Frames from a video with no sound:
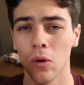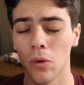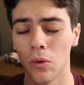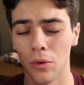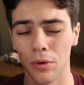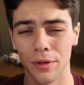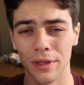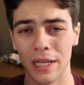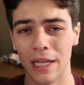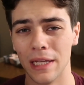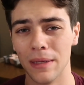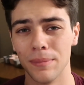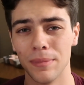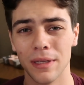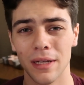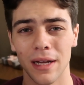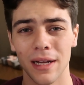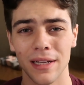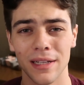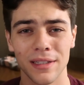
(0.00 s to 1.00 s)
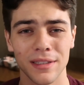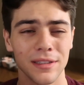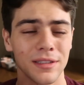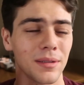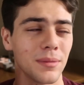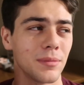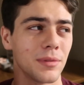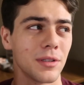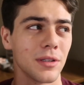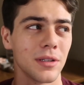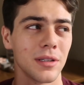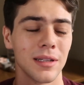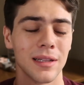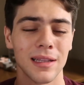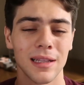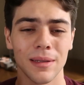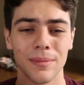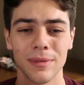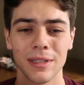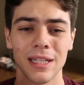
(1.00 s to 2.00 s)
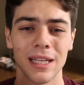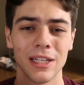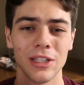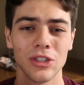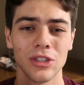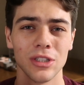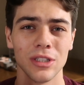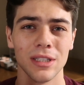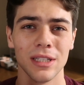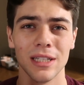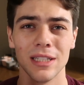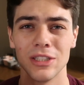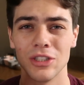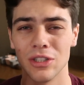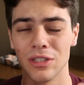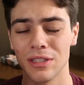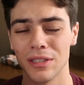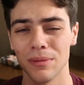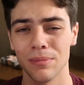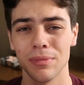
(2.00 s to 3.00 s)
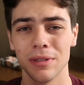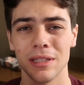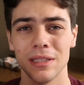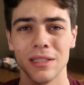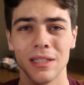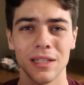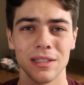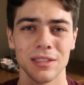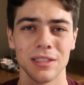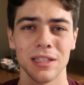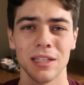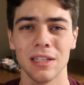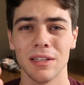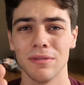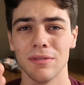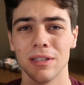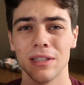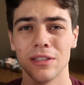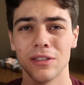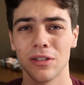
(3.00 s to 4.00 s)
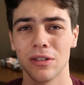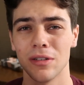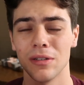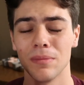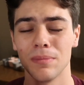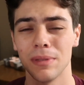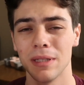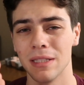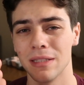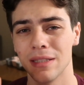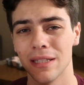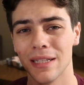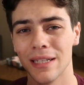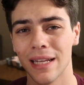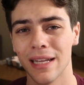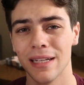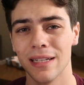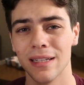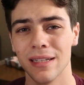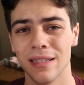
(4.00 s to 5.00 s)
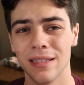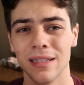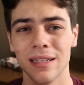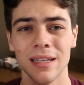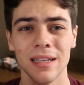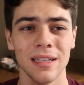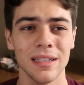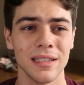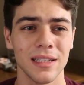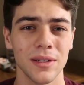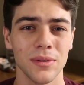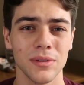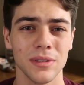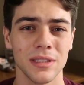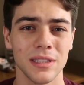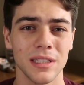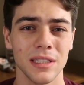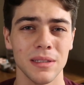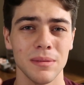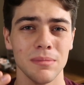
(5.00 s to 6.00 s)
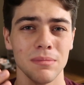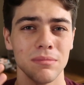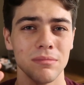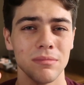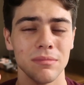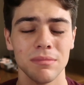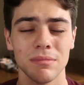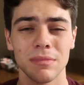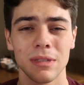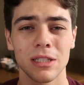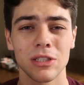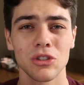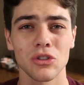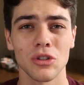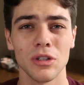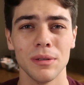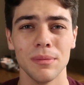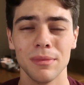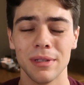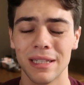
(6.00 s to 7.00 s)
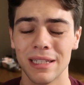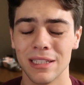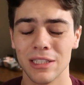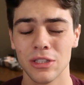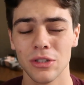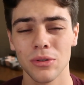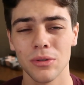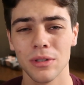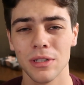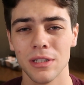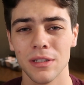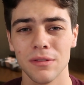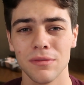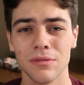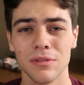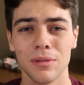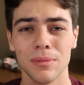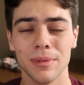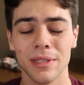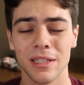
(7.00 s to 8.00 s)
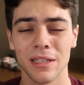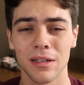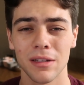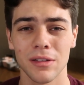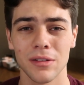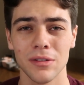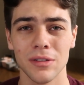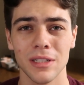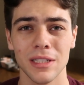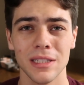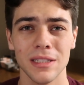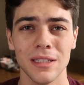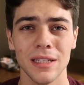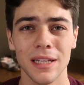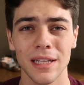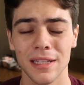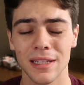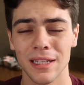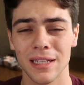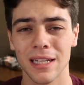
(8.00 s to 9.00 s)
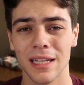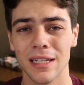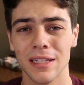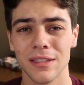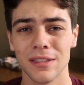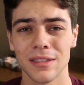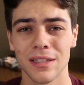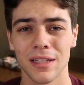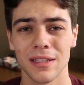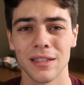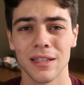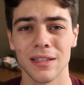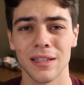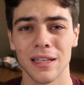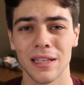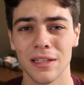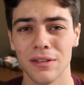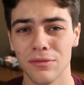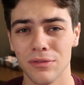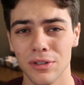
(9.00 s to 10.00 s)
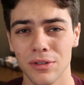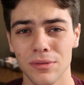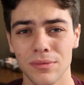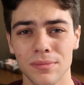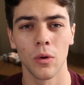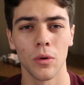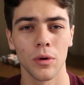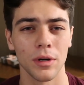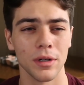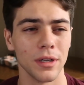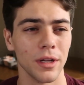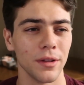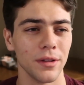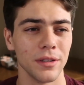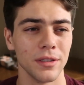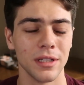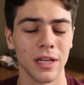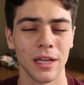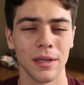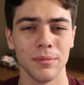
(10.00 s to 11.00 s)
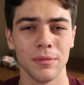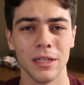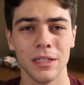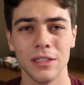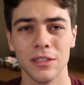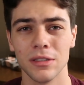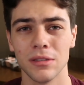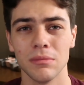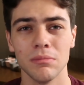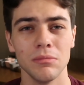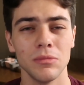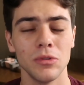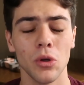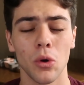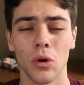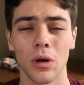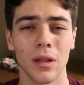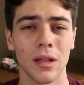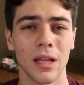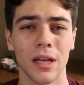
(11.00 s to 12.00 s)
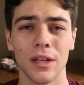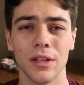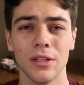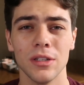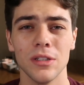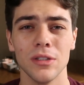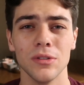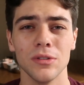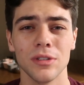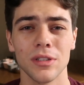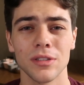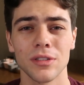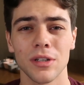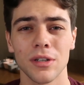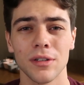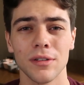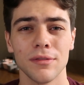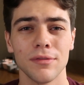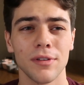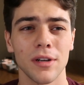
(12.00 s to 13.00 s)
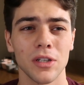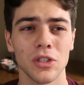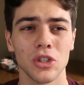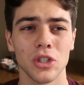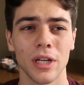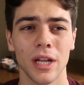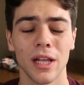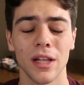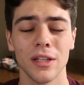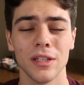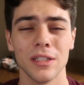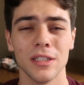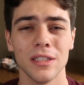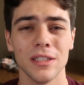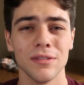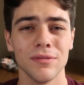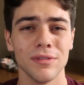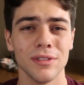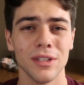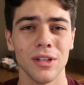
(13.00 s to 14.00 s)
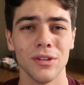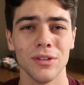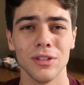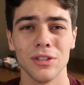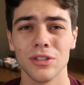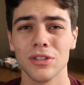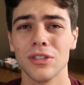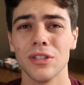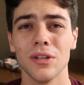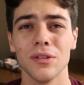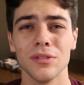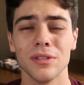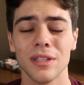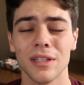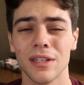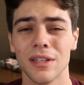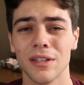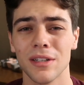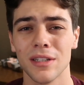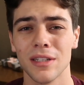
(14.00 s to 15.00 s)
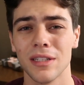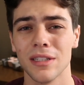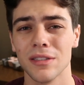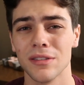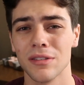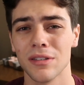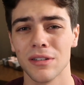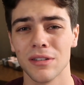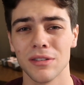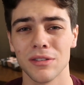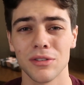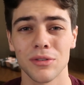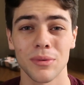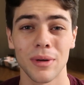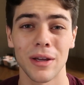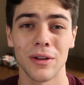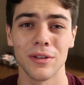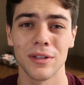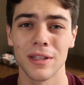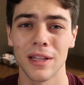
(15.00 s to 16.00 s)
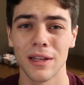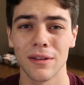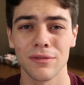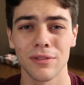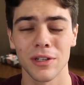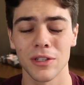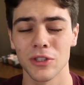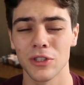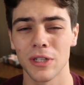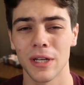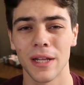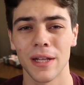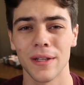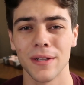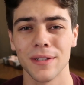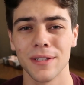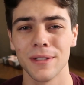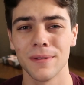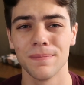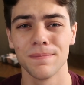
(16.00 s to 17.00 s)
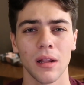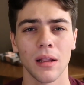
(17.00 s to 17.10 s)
Or the API has some certain limitation, it just simply doesn't give a certain piece of data that would seem extremely intuitive to be included in the data set that they give you. Or another time they just don't allow you to use a certain functionality even though there's no security concern surrounding that functionality.